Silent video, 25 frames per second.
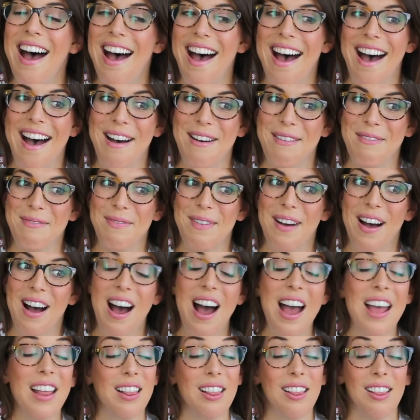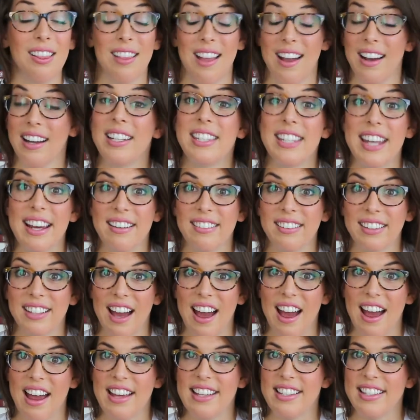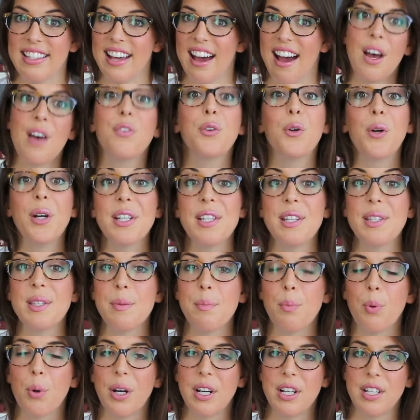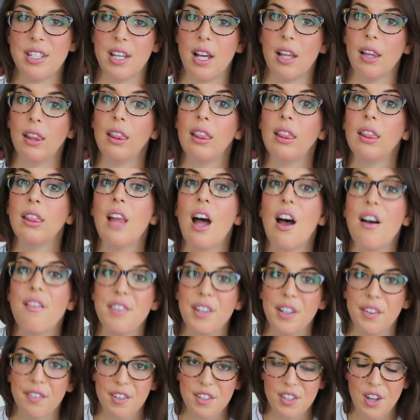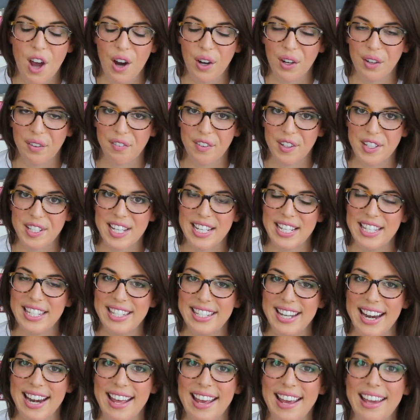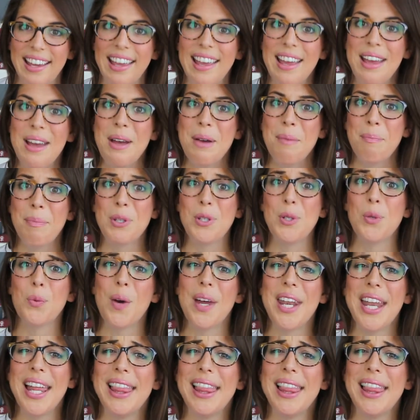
I lucked out, guys. Of course, it's important to love your photographer's aesthetic, but you want